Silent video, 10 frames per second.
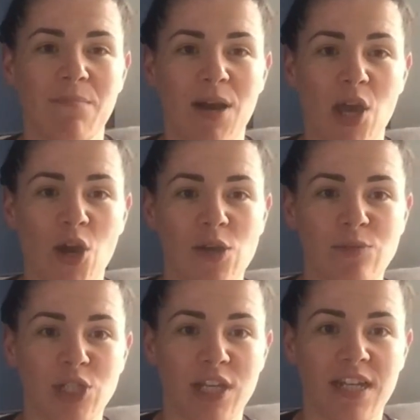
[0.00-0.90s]
my
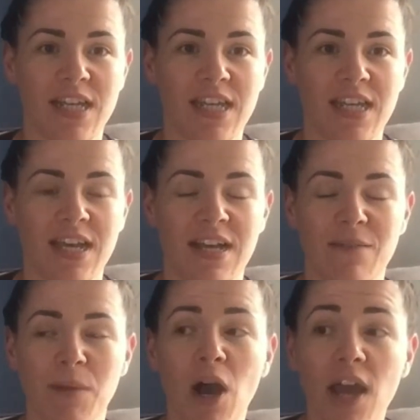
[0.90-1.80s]
home journey
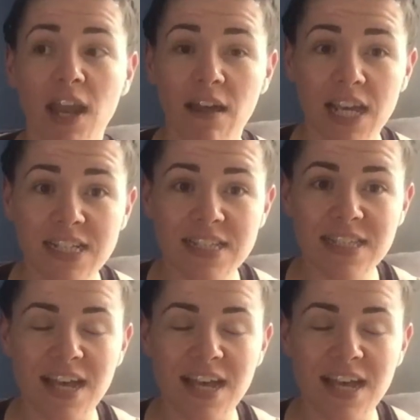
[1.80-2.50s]
highlights,